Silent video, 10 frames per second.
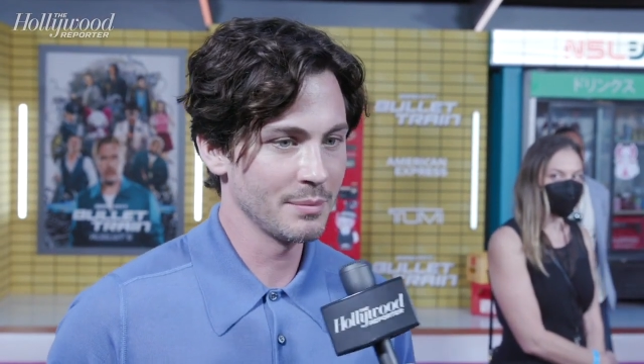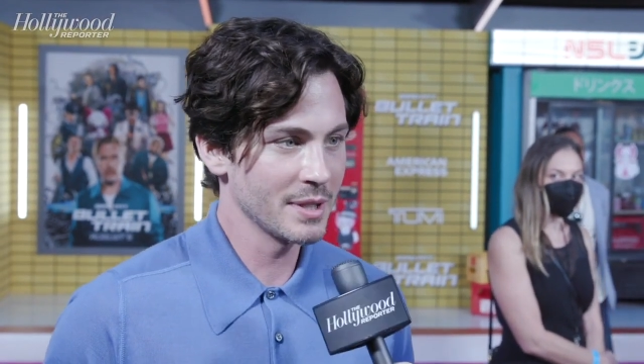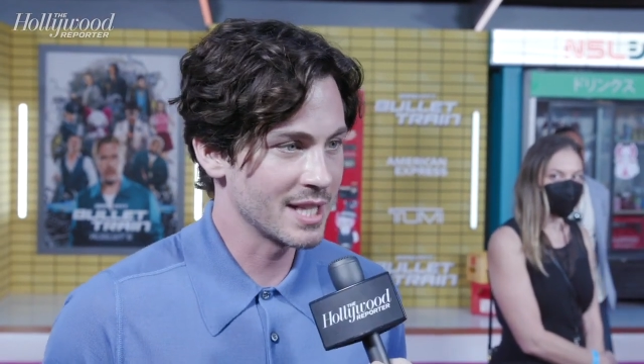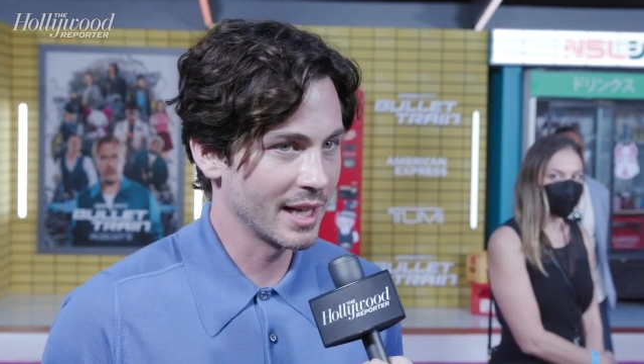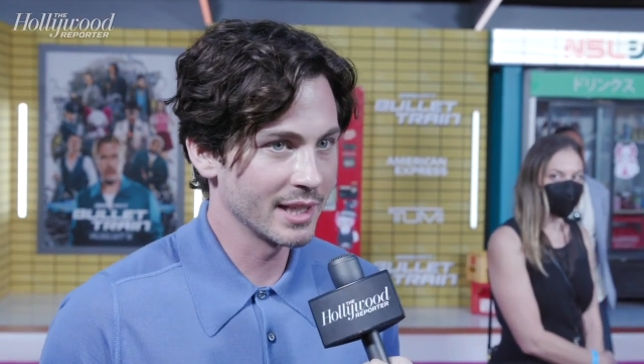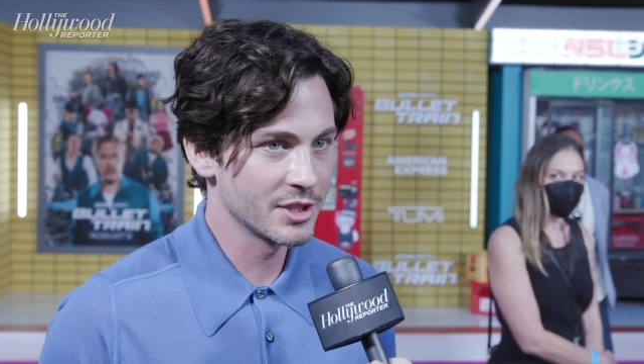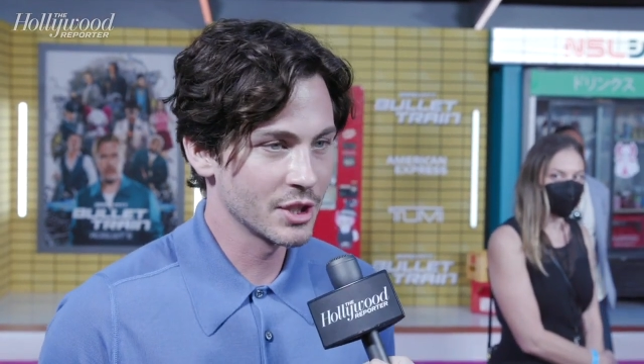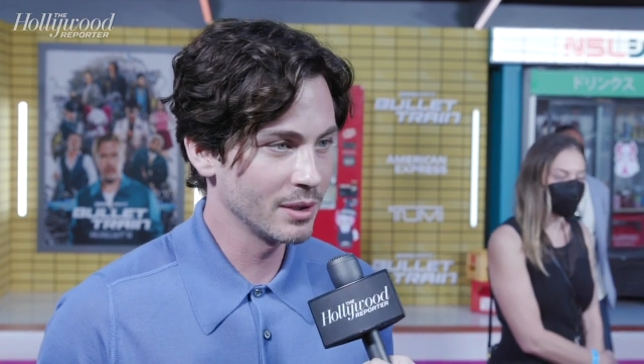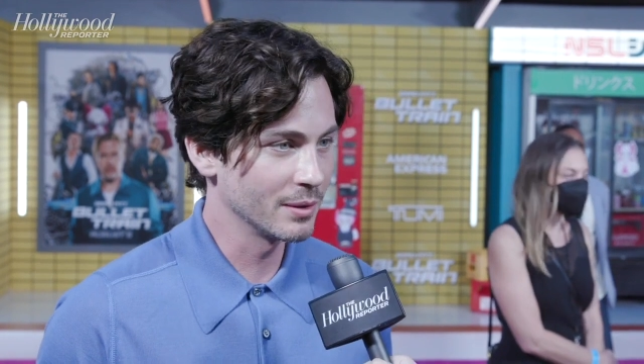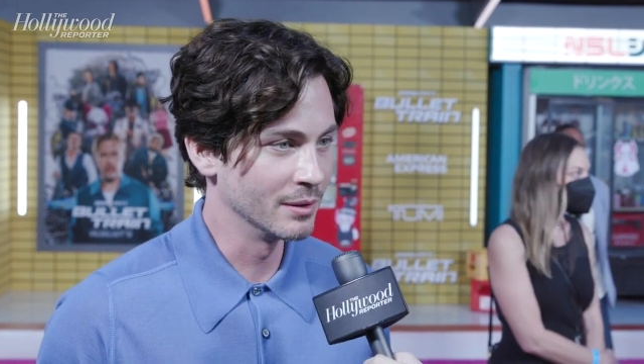I'm excited
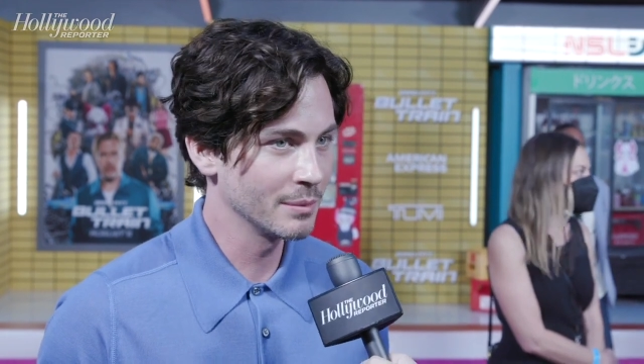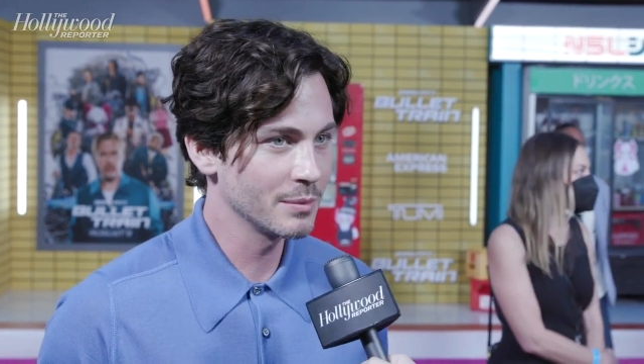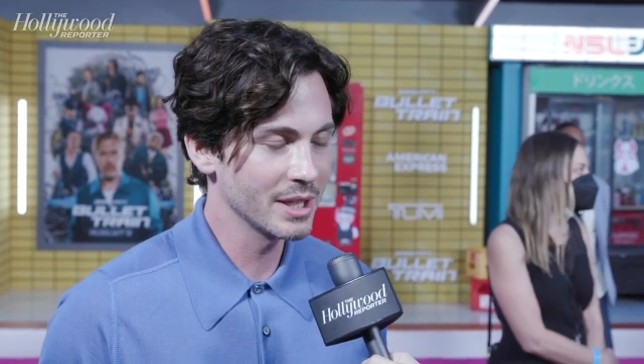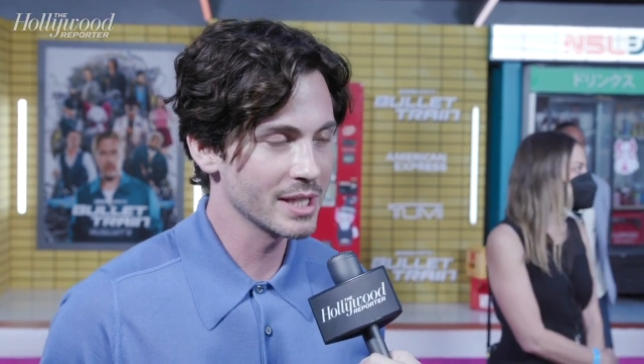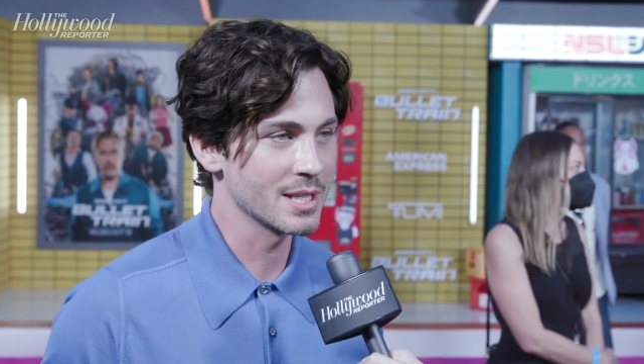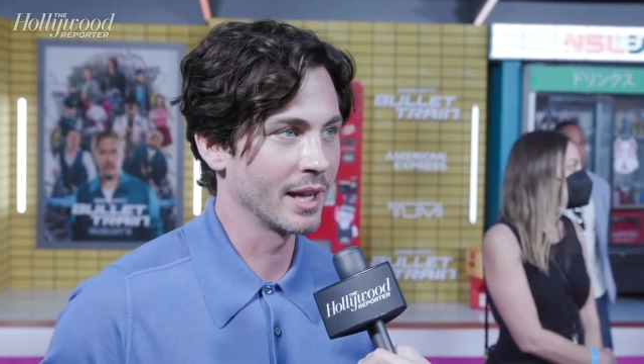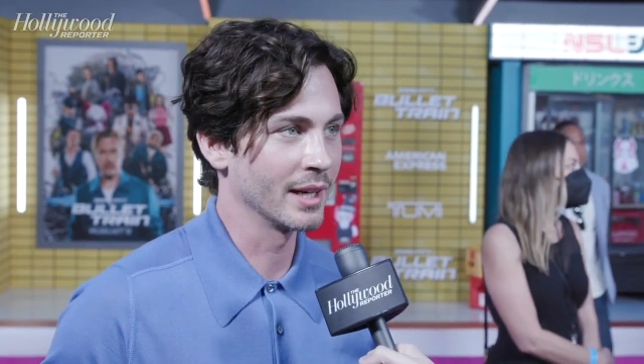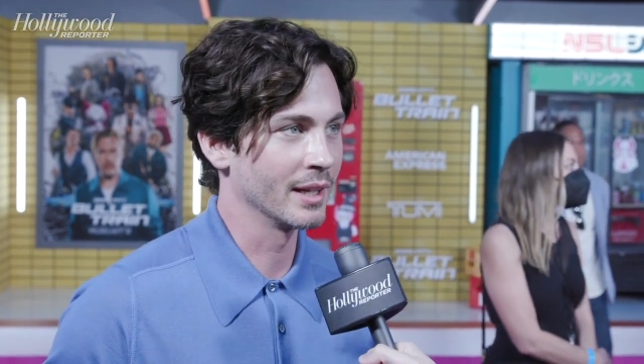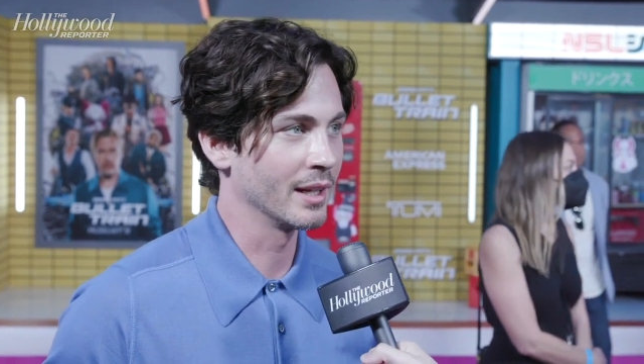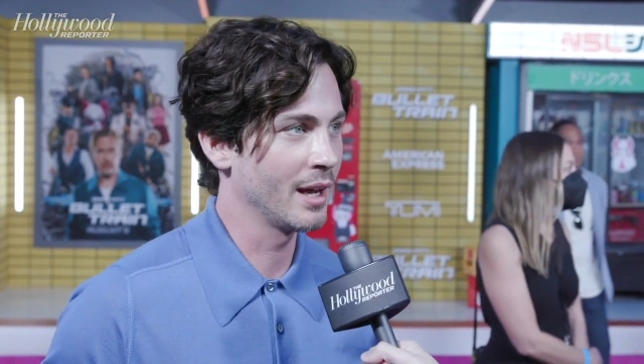too. I'm really
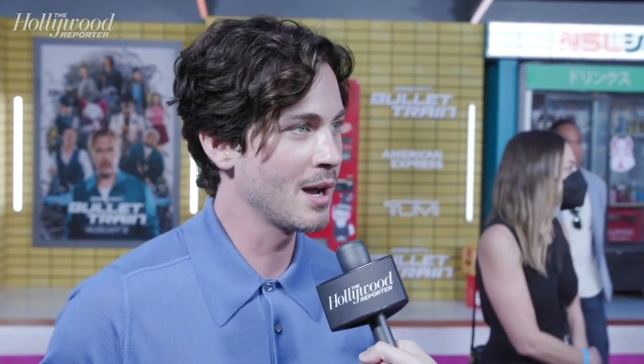excited.